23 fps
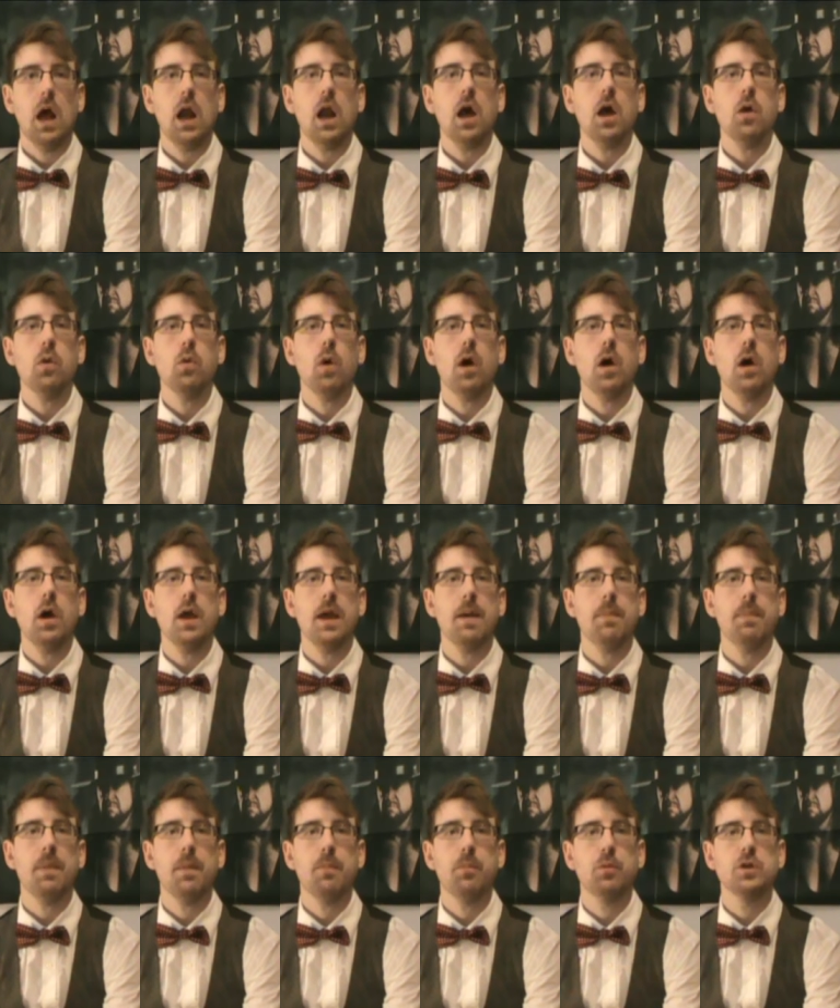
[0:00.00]
Hello, I
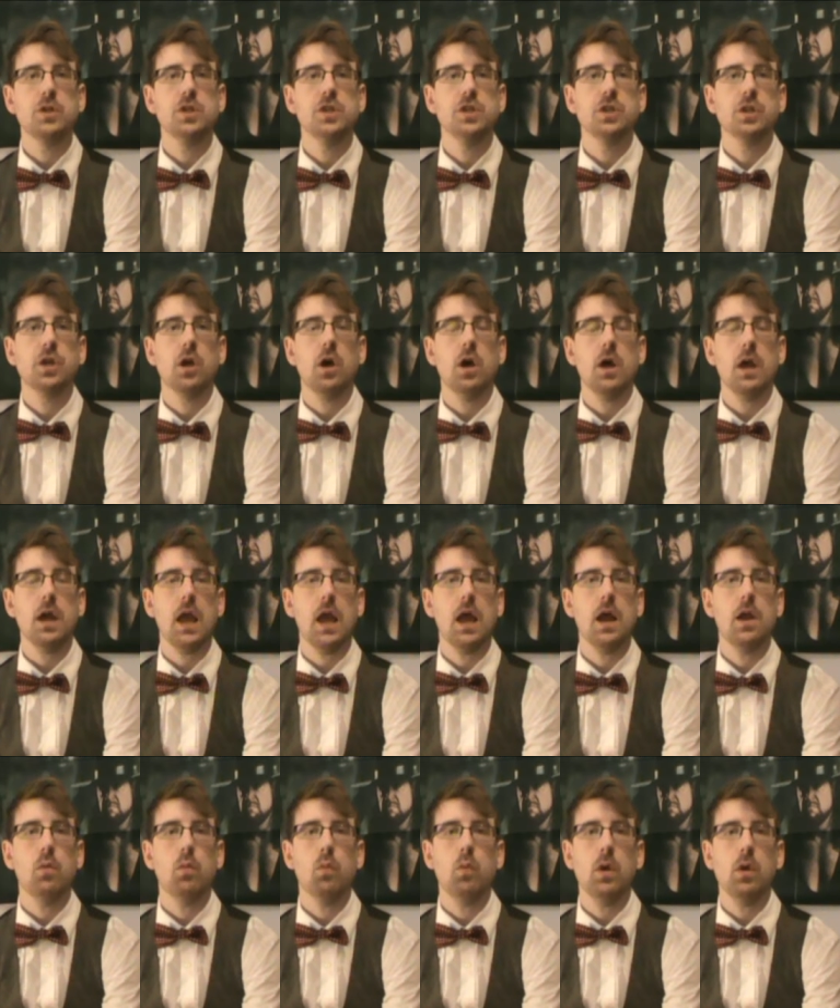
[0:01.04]
am That British Guy,
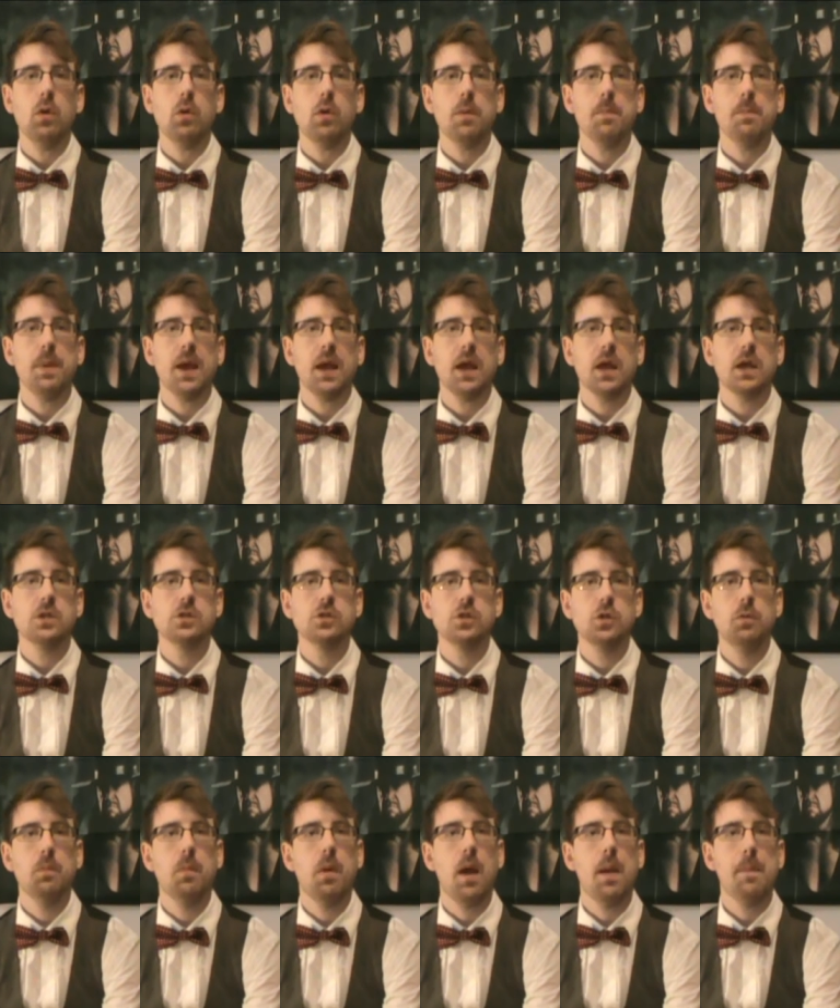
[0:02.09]
and welcome back
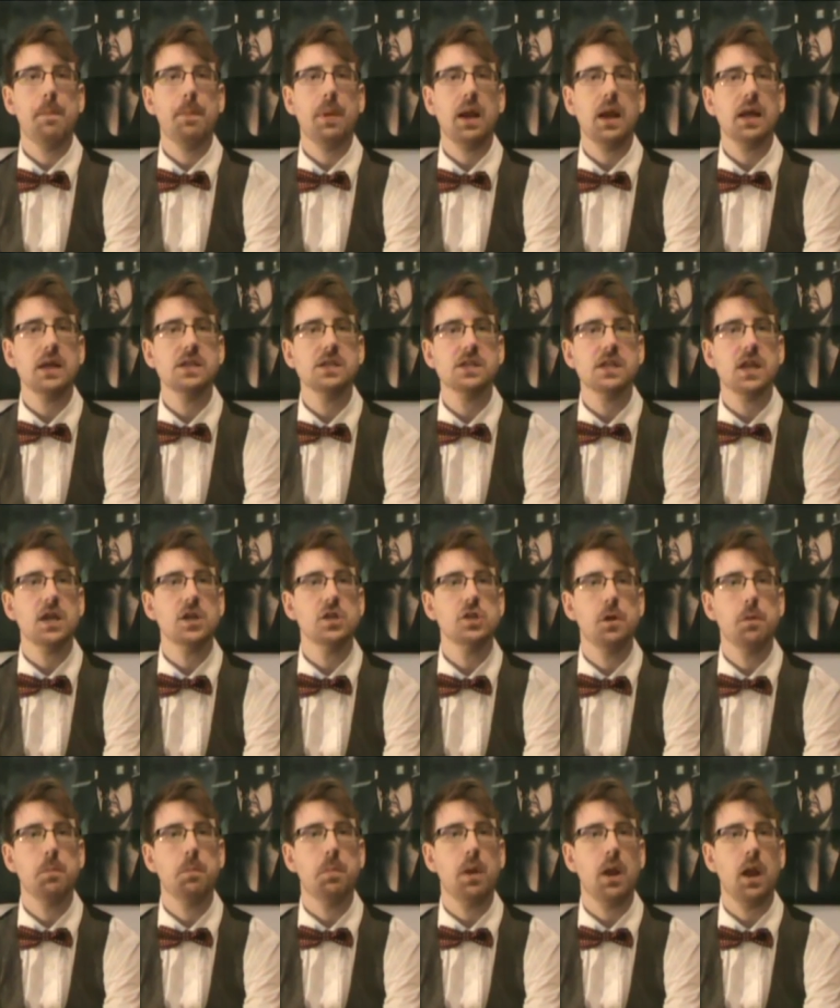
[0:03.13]
to my
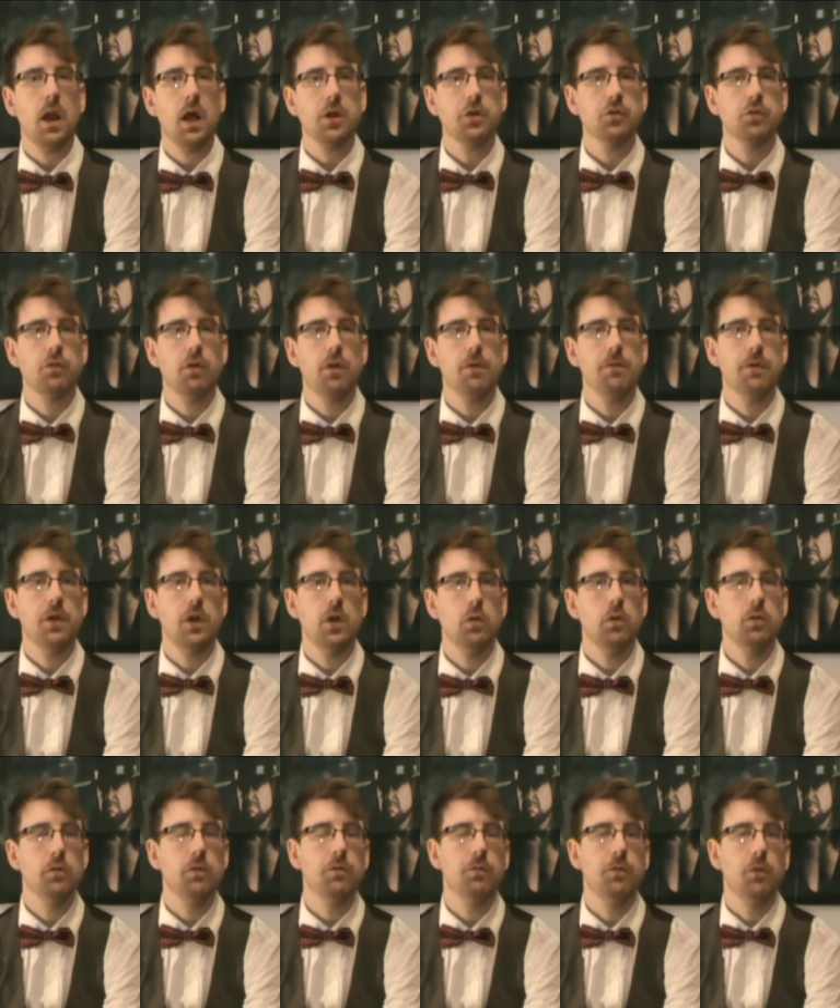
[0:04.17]
PlayStation Plus
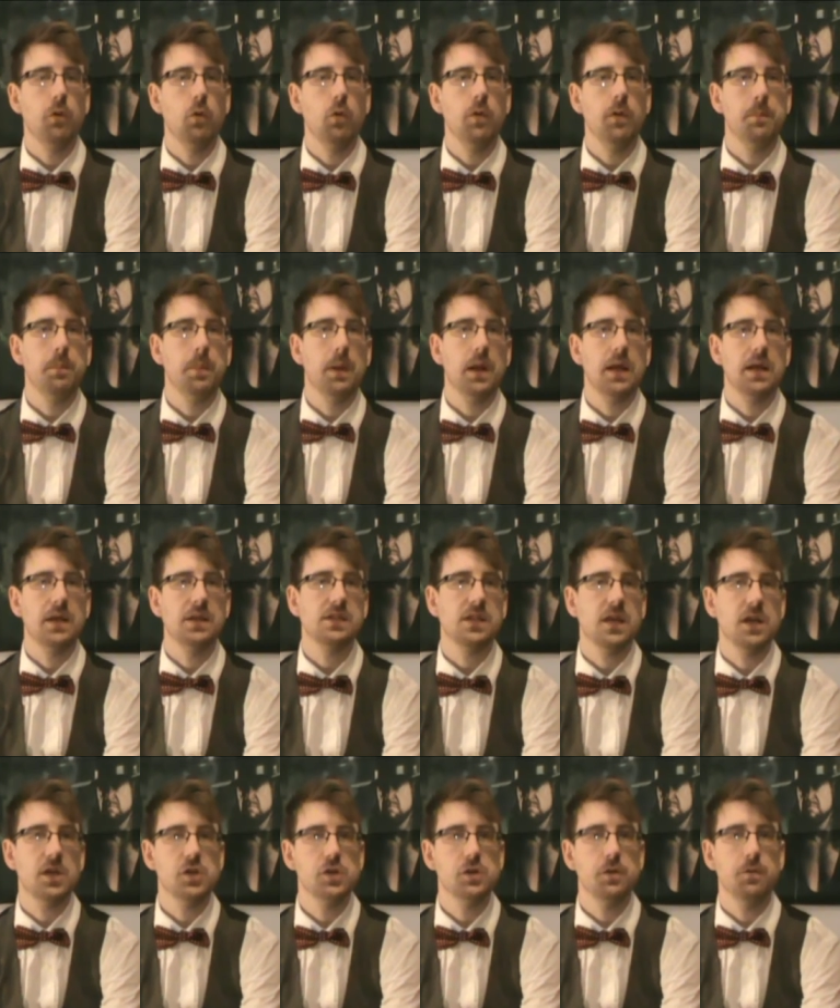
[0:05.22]
reviews for the
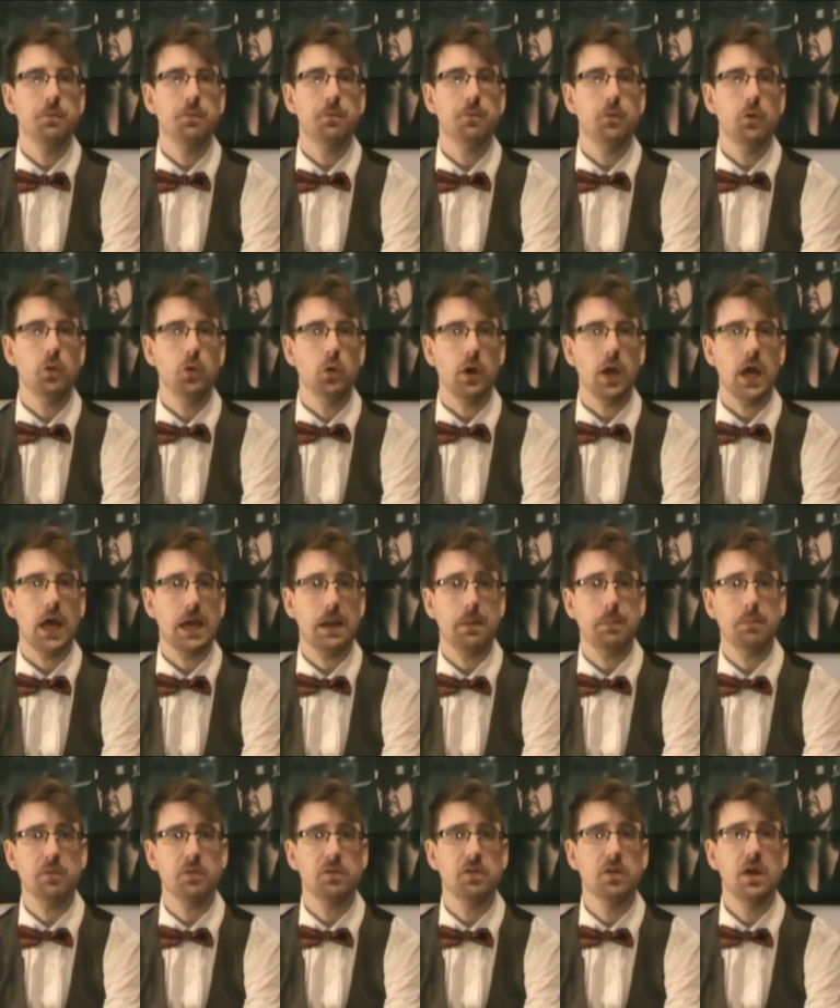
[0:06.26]
PlayStation 4
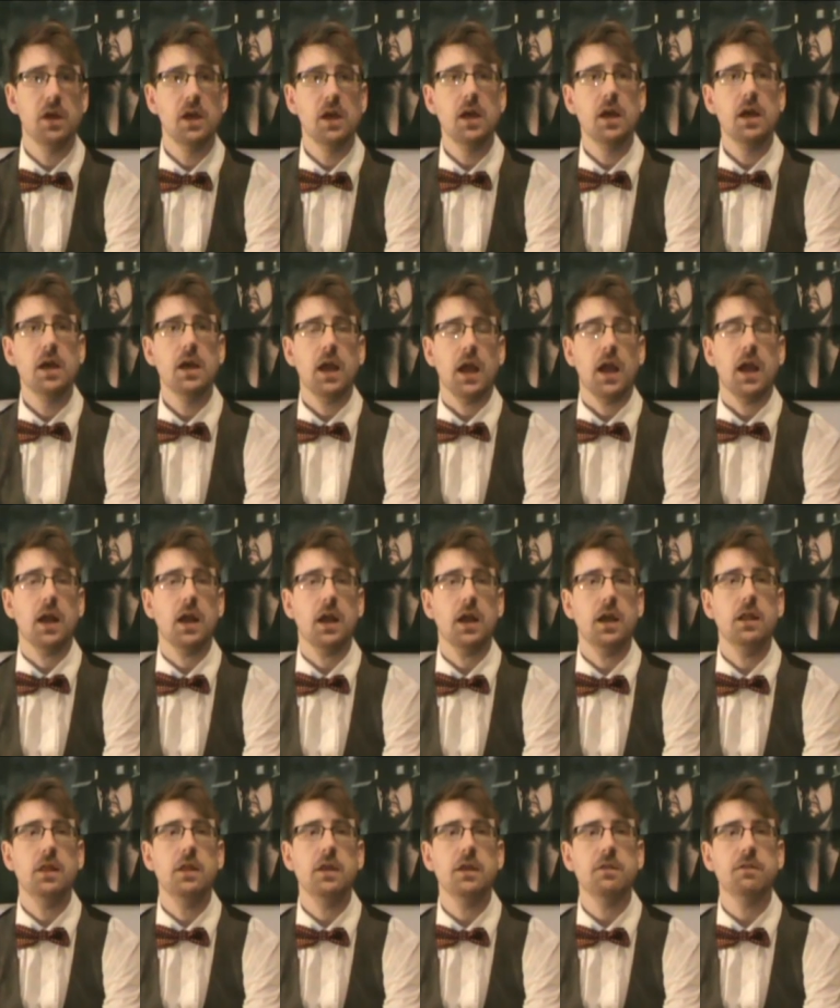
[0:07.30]
games. And
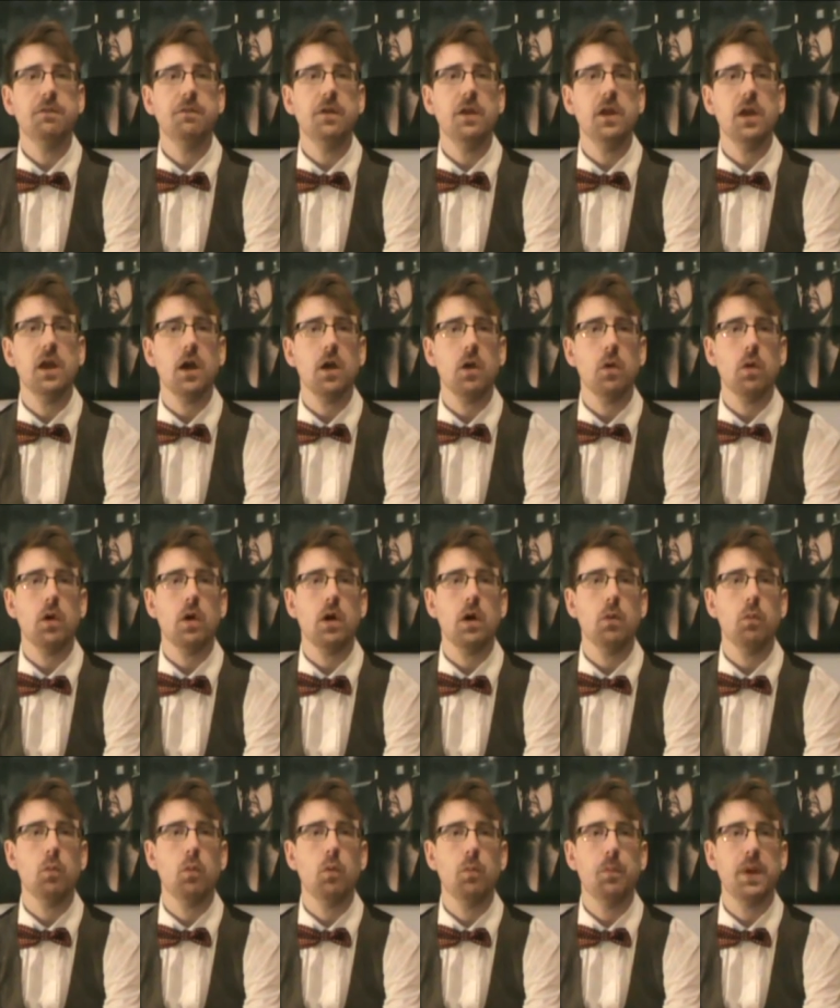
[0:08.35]
in this video,
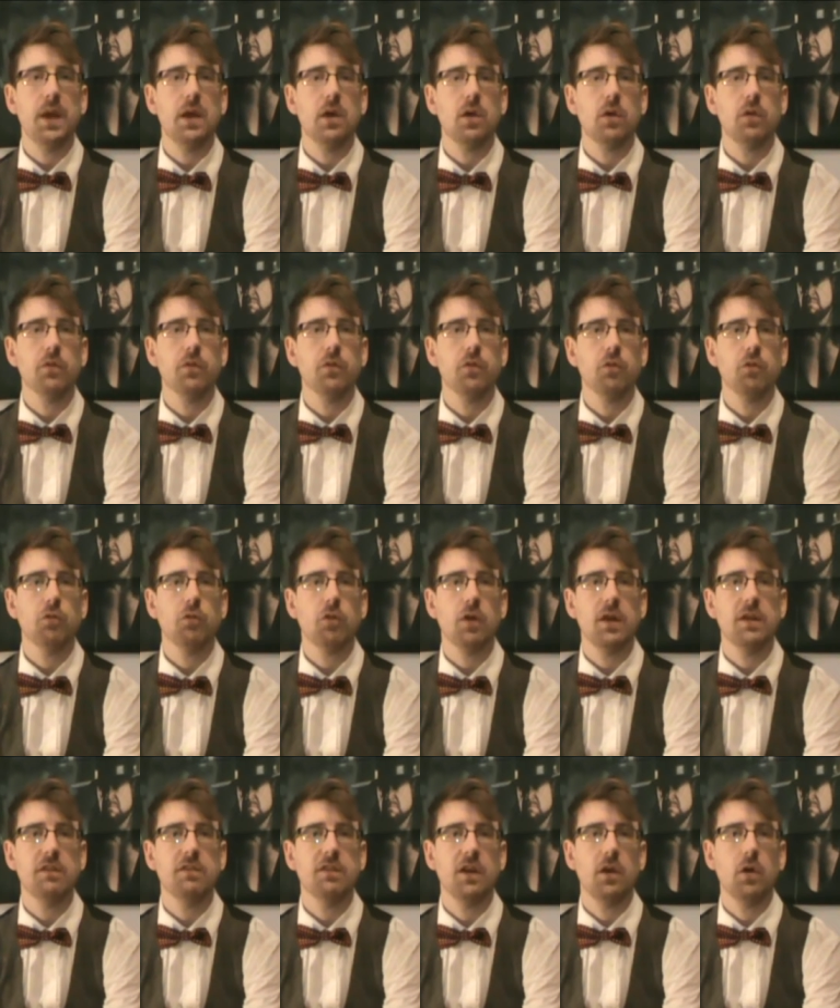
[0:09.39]
I will be
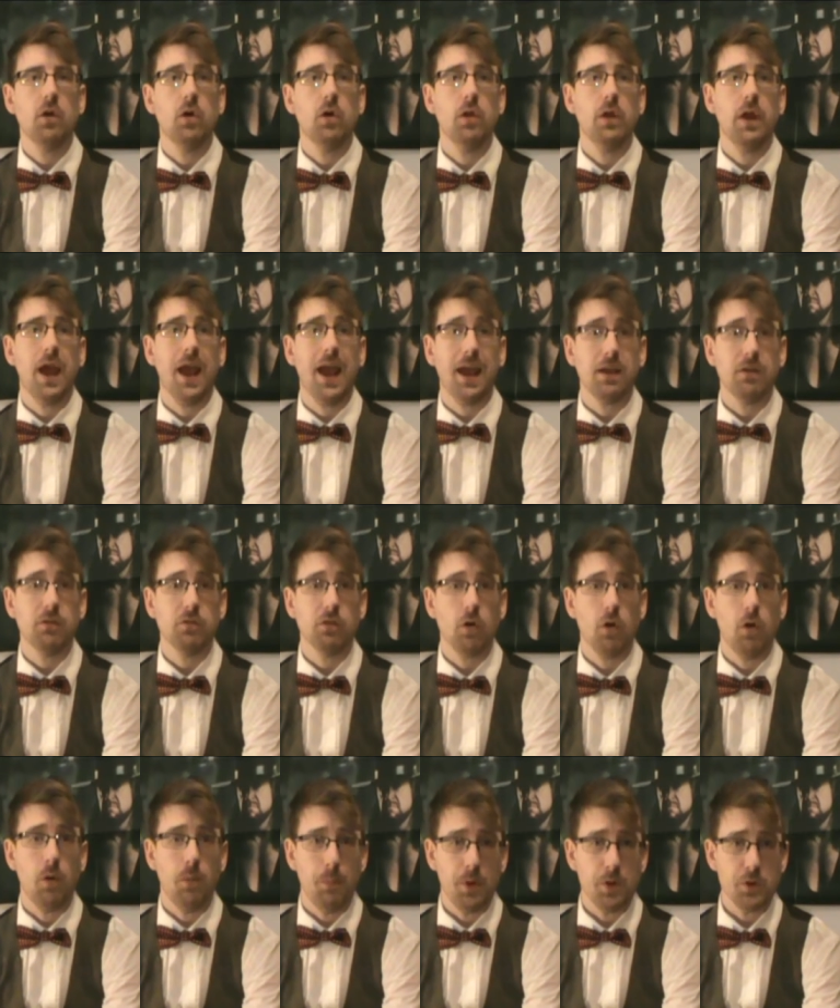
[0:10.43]
concentrating on
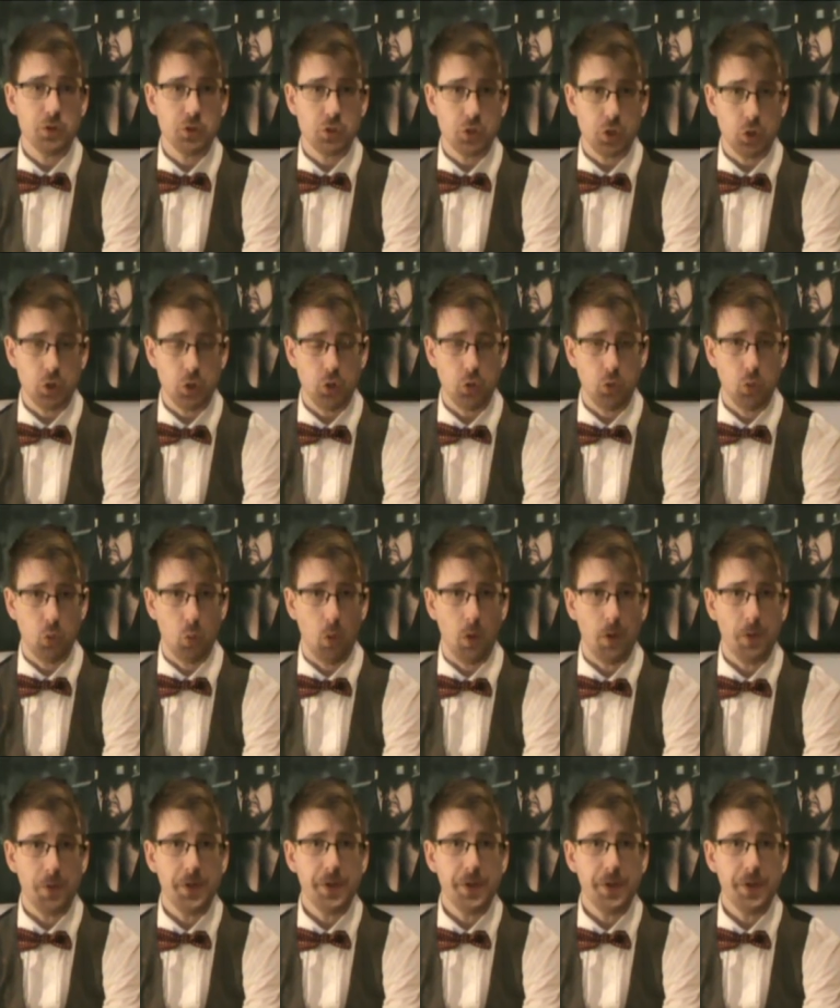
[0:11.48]
XCOM 2.